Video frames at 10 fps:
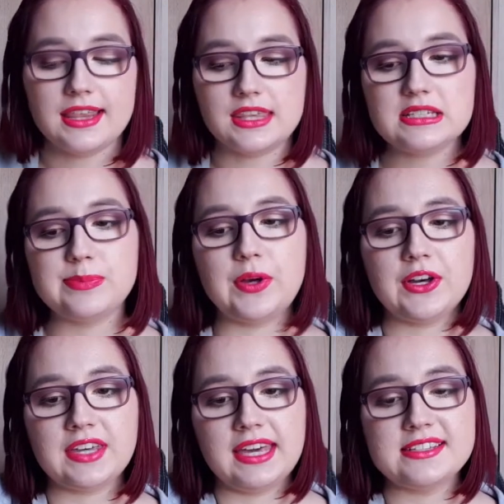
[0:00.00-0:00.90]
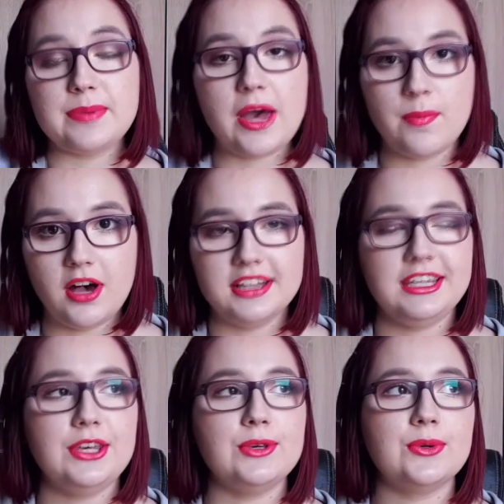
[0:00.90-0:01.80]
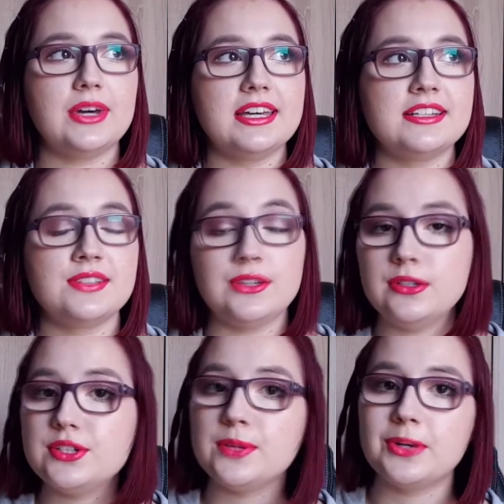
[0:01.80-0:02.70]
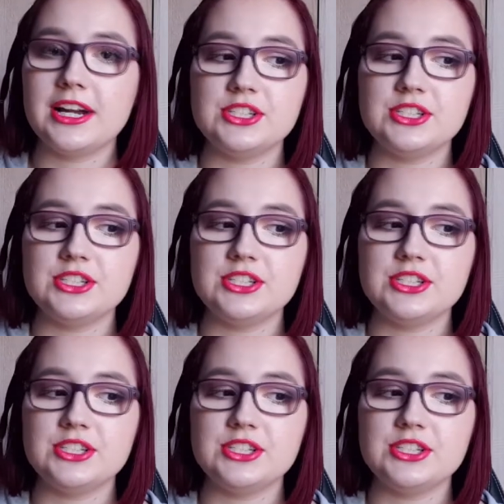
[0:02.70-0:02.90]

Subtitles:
This book is about Molly, who is a YouTuber,